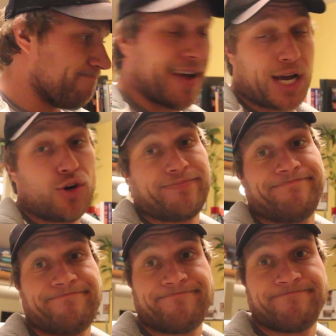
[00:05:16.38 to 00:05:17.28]
Back home.
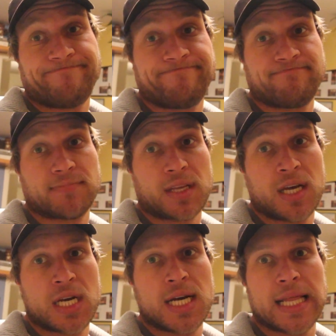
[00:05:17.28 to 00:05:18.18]

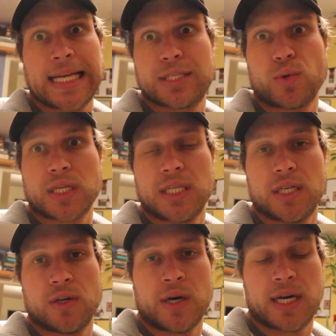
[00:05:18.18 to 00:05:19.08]
Lots of work to
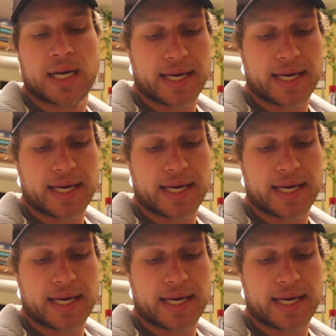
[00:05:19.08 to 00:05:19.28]
do.